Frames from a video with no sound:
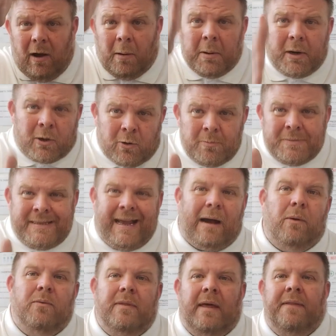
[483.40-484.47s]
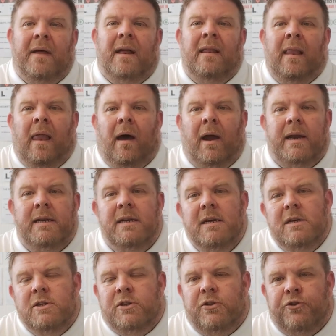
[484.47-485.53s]
I'm going to come down then that line
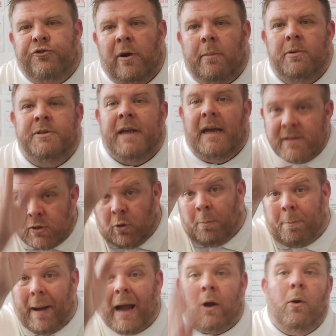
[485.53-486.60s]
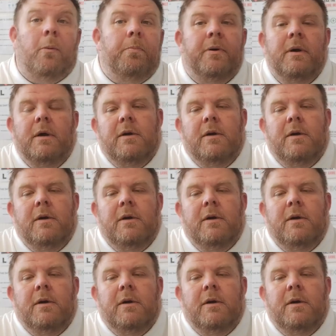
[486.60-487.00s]
to the treble 10 to come back up